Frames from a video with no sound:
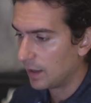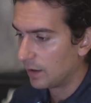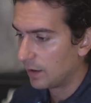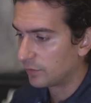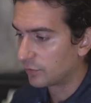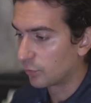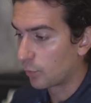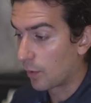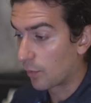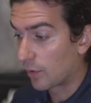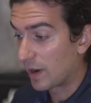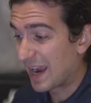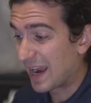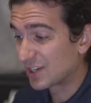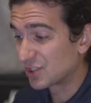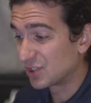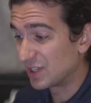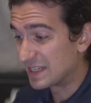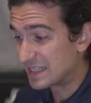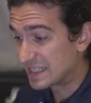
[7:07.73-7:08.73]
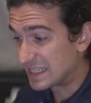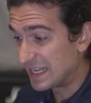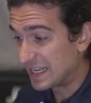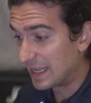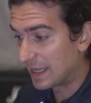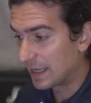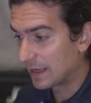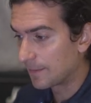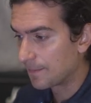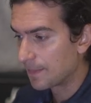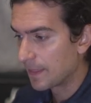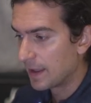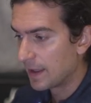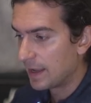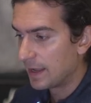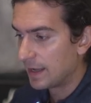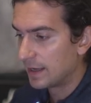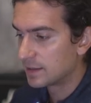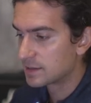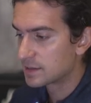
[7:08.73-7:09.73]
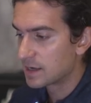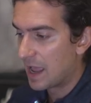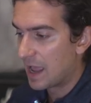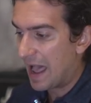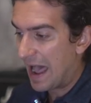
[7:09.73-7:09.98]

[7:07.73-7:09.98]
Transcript: So what we're actually seeing is